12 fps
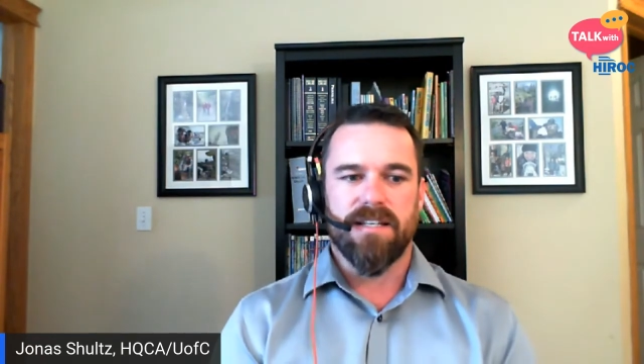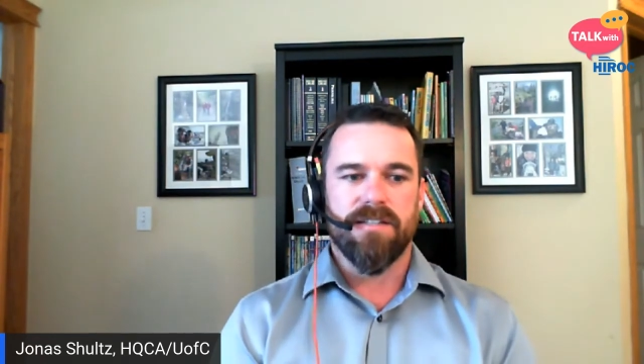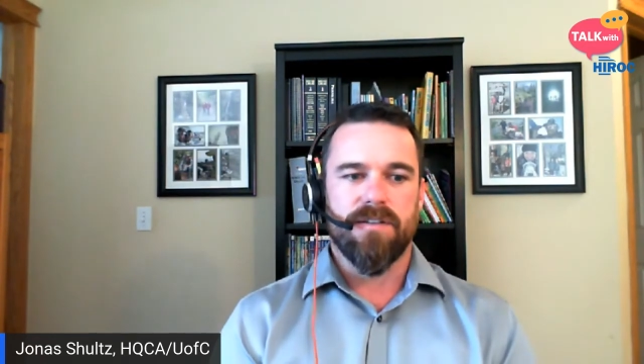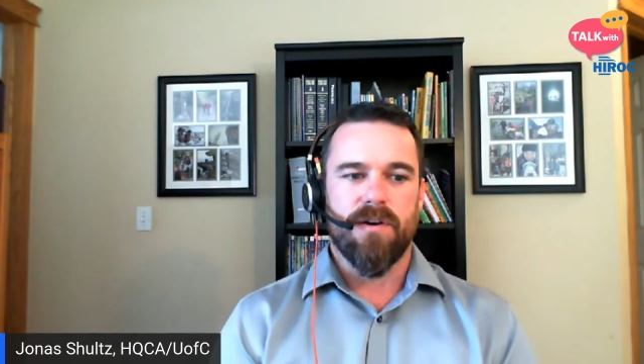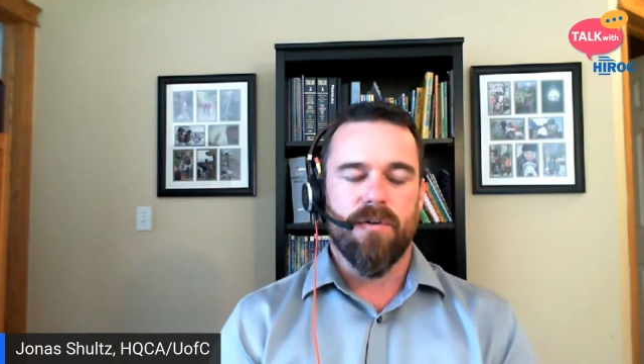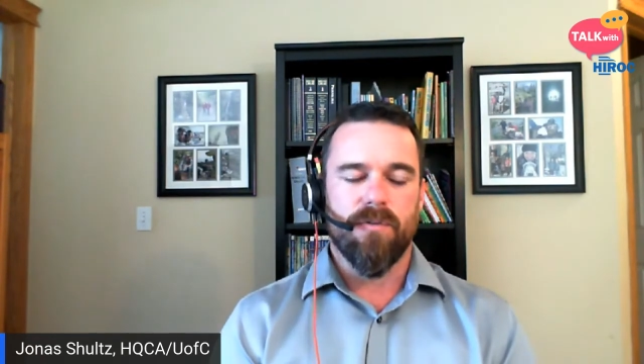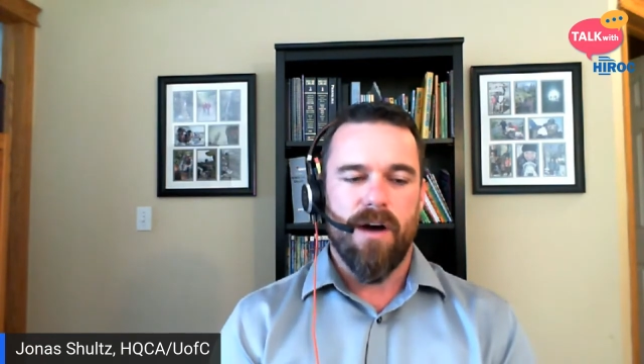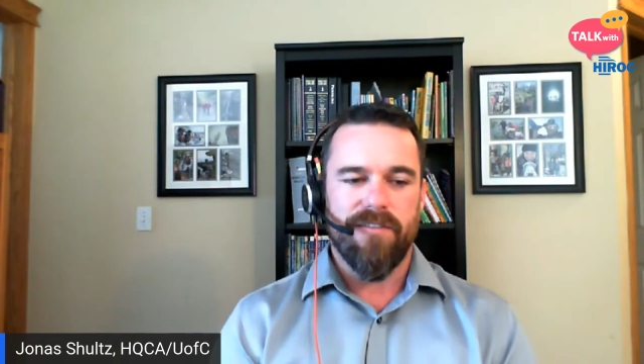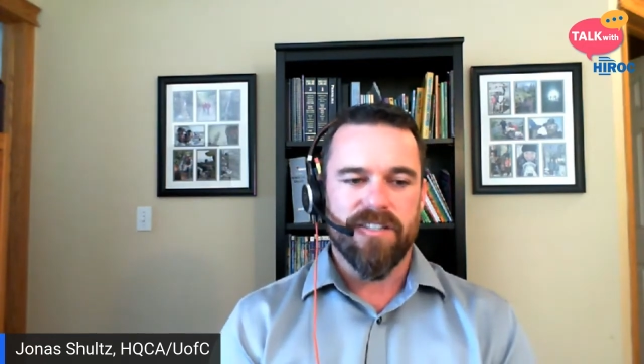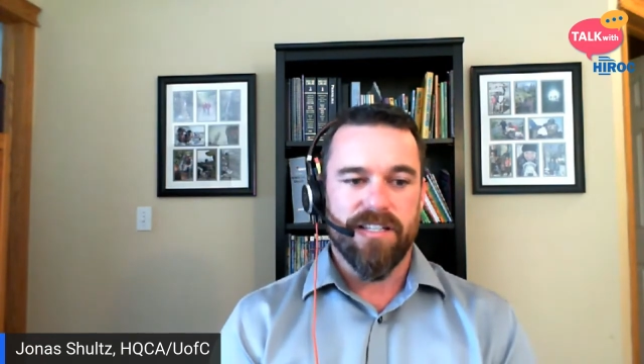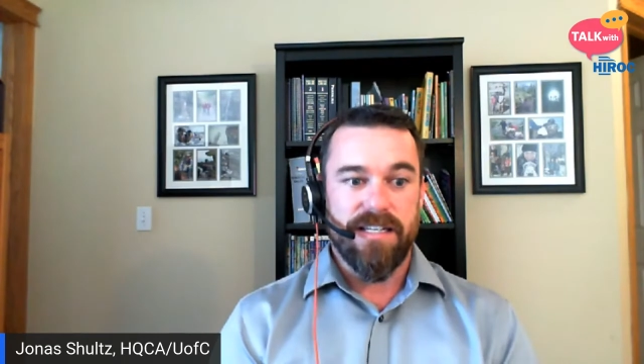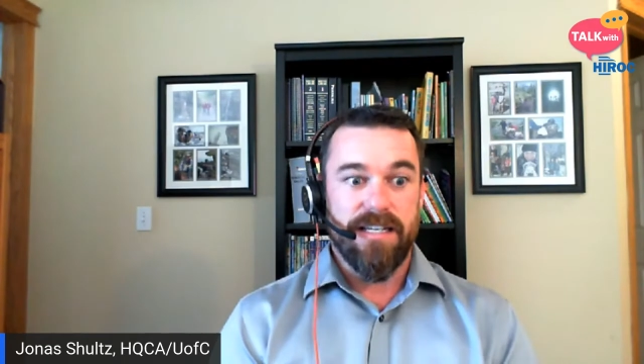And so
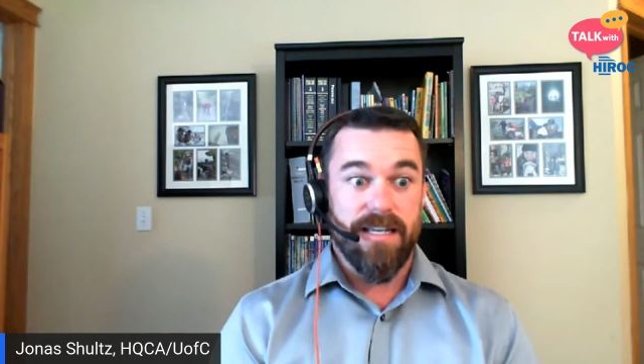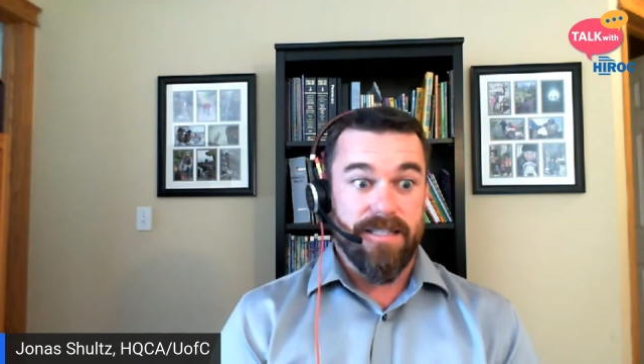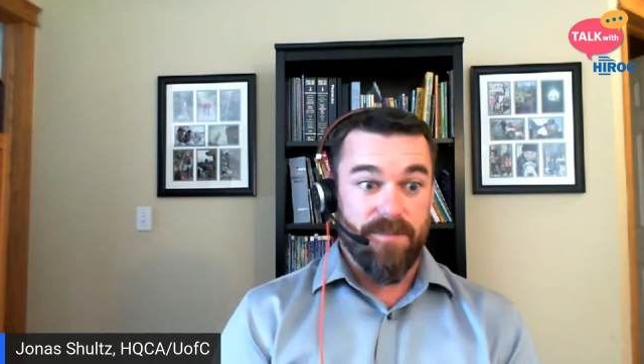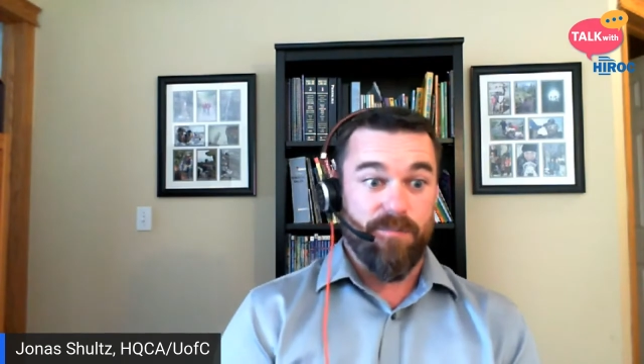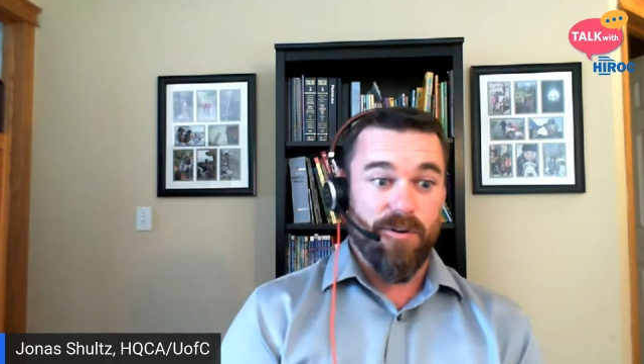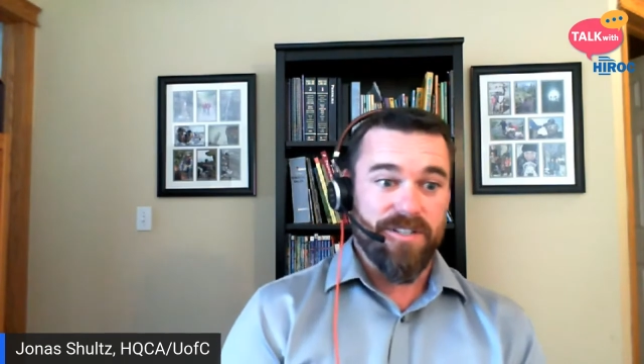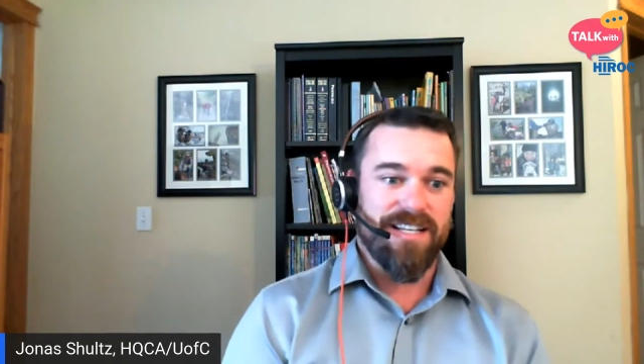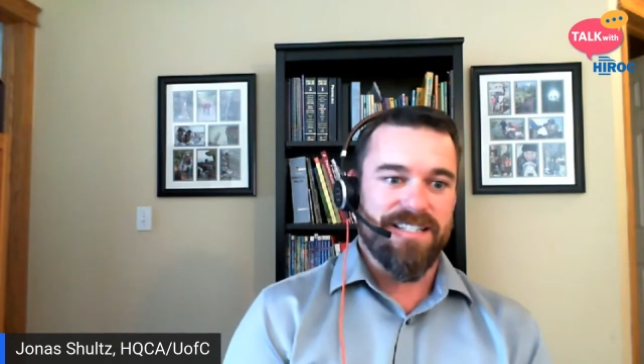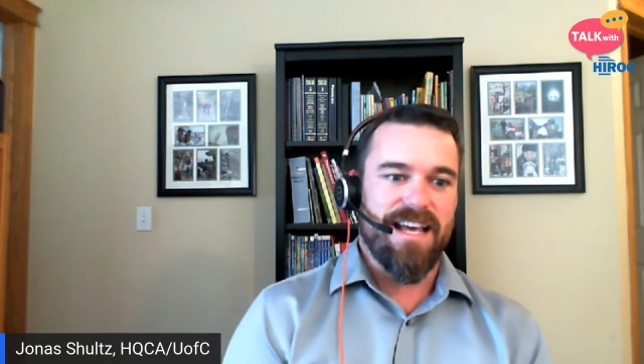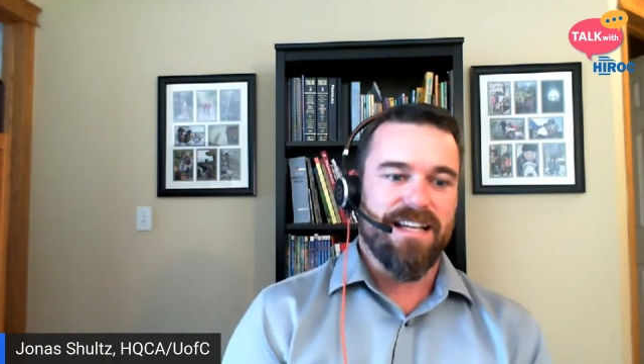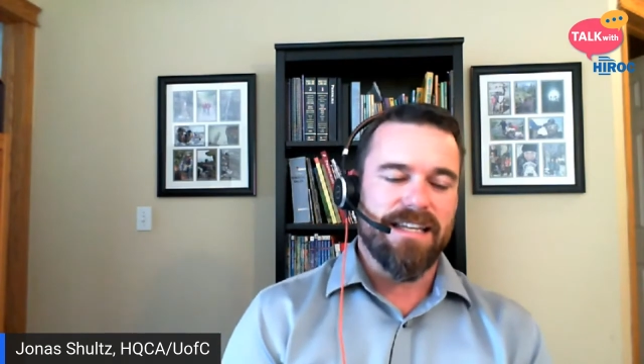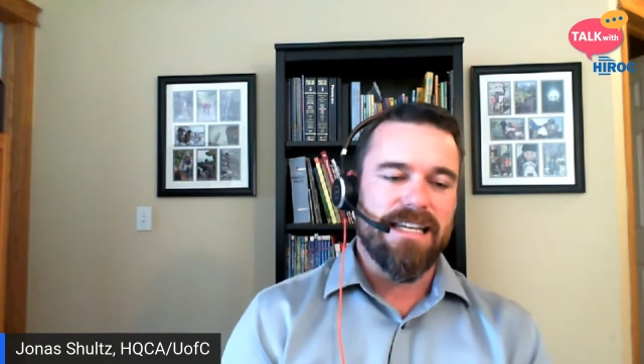obviously it's the process that